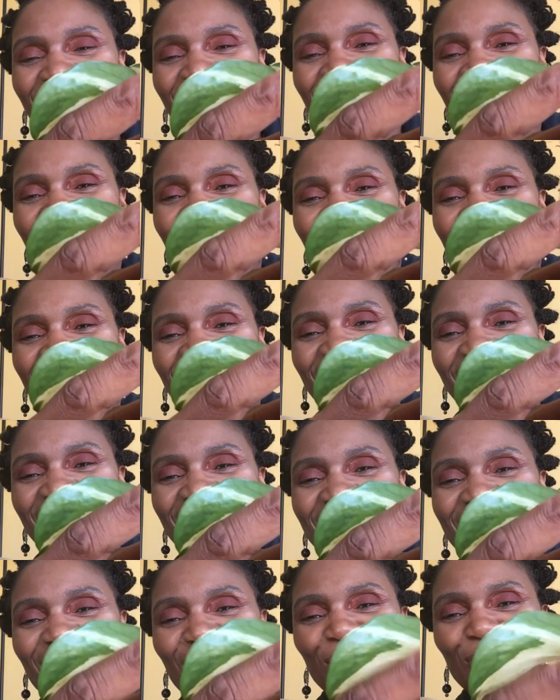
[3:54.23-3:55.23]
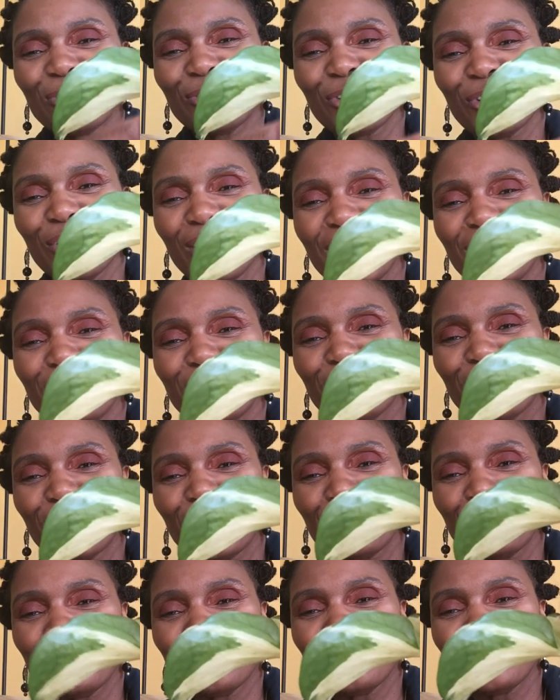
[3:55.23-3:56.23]
that is unfurling
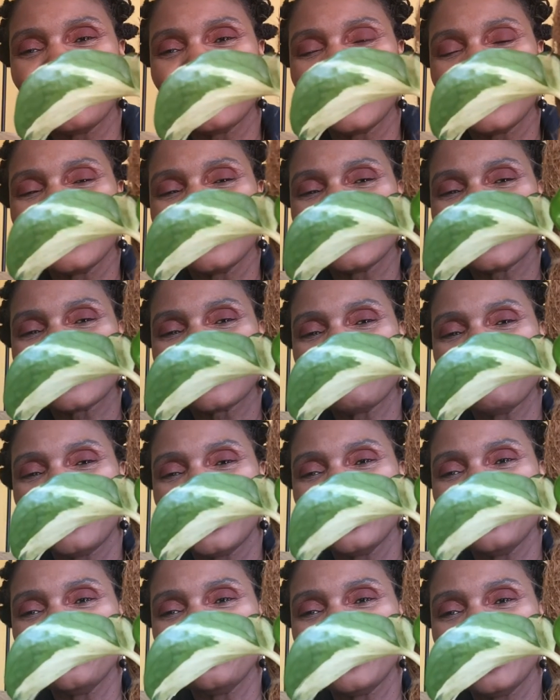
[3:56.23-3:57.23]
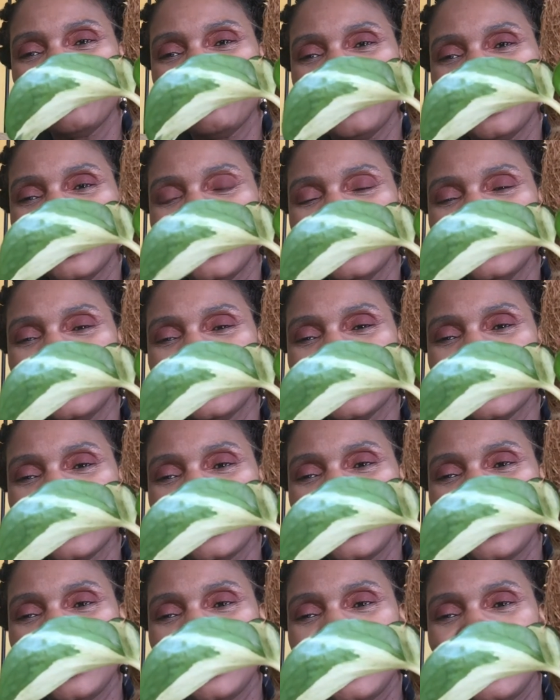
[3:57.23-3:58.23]
from this manjula plant,
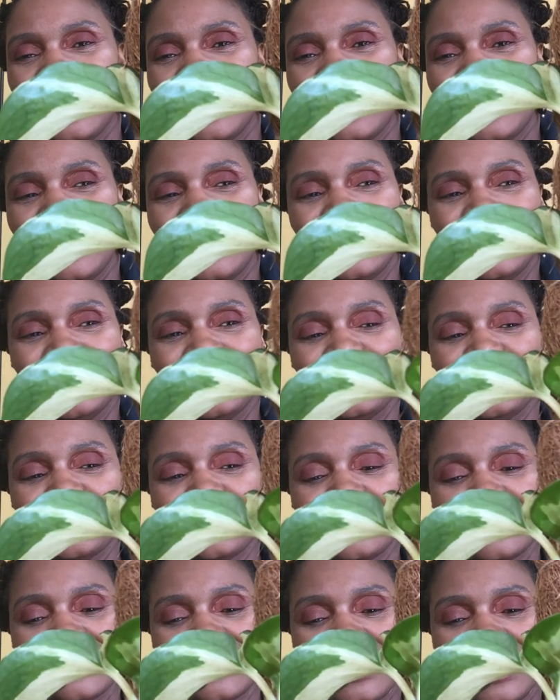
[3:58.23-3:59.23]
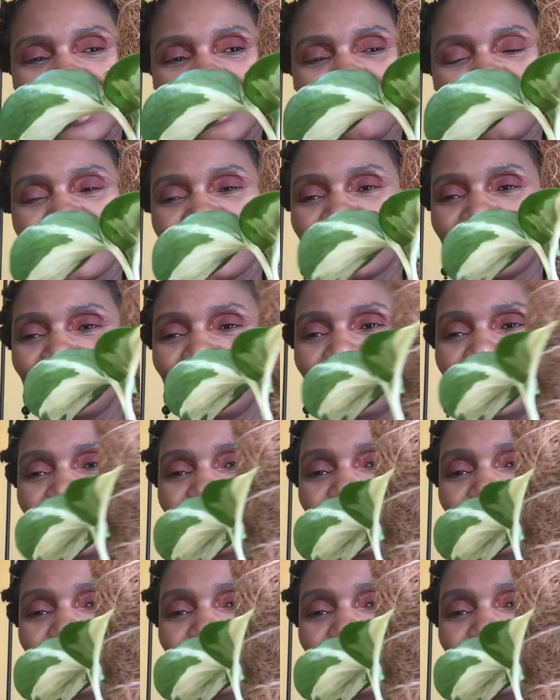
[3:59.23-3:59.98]
and it's just absolutely